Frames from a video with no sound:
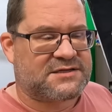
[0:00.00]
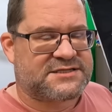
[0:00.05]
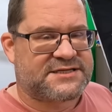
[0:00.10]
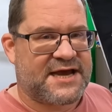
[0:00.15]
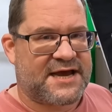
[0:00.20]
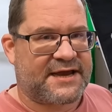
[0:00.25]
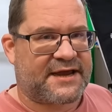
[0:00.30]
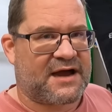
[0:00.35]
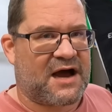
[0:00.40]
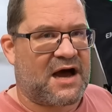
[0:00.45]

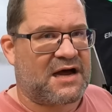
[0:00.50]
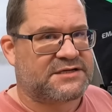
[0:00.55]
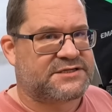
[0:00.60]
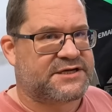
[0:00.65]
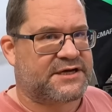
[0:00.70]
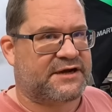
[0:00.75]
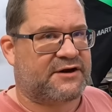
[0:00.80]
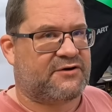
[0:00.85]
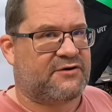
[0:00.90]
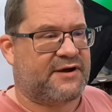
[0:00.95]
said
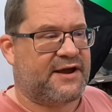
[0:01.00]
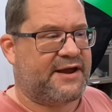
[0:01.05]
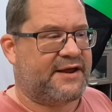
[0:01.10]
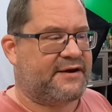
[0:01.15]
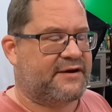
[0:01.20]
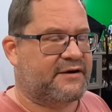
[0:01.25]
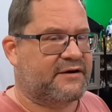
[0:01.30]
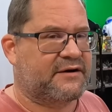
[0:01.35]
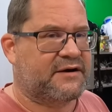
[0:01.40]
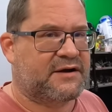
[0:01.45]
content
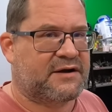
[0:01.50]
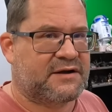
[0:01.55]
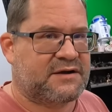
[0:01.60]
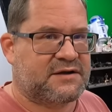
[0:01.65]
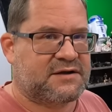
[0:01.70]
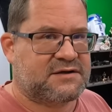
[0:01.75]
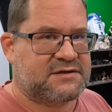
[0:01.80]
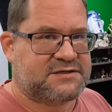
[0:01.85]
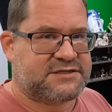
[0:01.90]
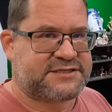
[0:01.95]
creator
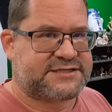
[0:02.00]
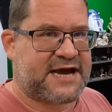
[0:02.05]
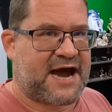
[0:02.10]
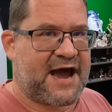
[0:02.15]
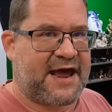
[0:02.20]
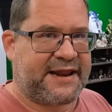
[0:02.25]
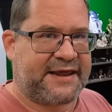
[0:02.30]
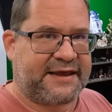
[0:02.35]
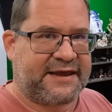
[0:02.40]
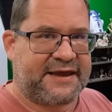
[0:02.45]

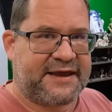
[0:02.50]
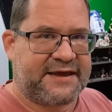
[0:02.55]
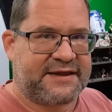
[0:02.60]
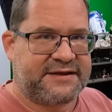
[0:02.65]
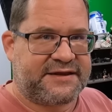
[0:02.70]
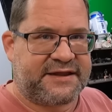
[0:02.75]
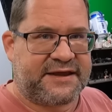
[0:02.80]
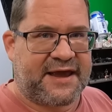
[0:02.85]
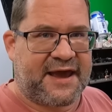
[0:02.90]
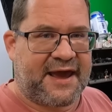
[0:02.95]
signing
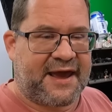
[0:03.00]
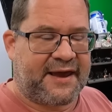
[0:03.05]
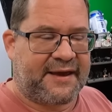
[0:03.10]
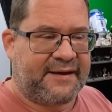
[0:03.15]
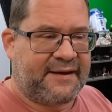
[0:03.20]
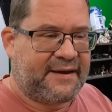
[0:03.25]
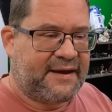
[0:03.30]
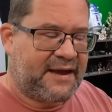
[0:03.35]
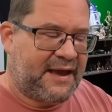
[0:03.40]
an NDA.